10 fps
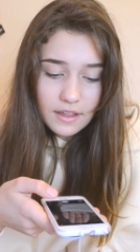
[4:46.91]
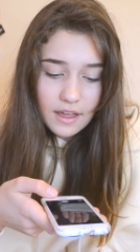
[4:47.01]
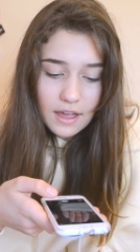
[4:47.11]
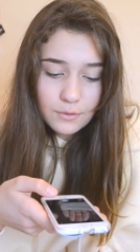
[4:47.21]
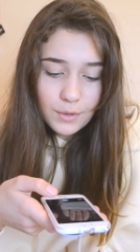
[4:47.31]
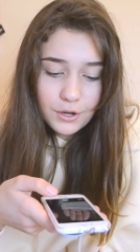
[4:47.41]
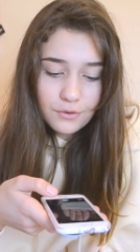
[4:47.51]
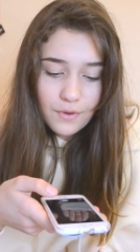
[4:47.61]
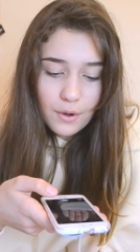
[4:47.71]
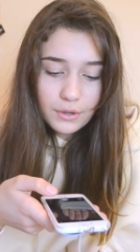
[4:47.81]
and when your
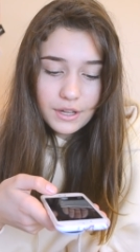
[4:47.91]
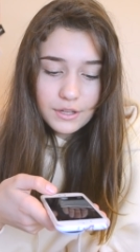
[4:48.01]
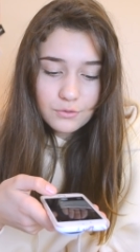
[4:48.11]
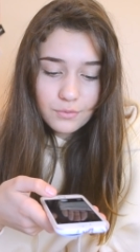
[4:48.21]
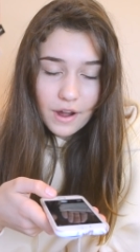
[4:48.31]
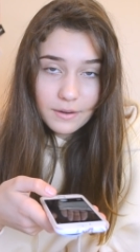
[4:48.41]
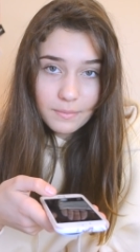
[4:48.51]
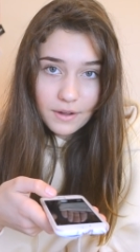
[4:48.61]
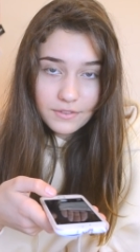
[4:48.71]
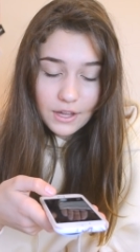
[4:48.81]
phone is right
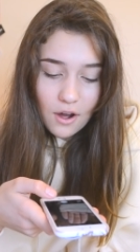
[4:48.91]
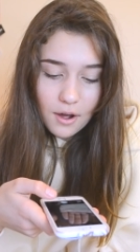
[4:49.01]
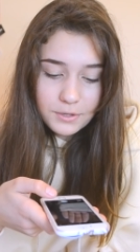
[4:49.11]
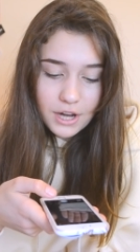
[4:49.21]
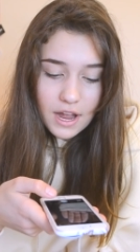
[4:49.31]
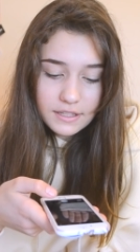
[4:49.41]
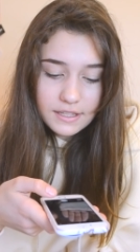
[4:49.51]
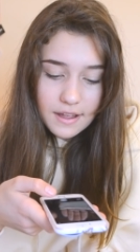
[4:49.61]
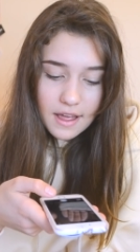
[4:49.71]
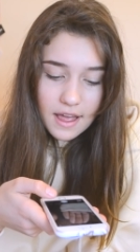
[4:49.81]
above the
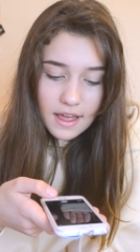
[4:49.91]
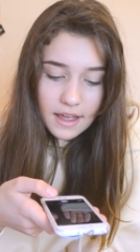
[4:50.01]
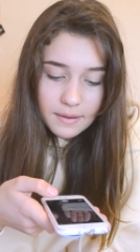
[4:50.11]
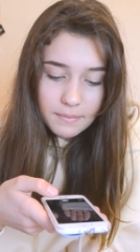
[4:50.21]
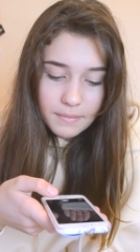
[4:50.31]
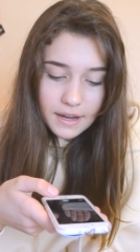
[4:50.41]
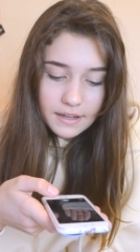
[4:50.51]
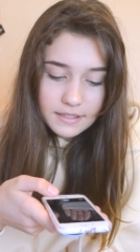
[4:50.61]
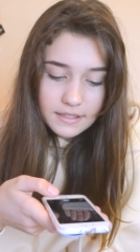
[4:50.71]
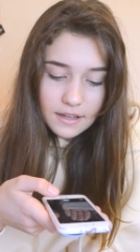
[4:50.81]
object, it makes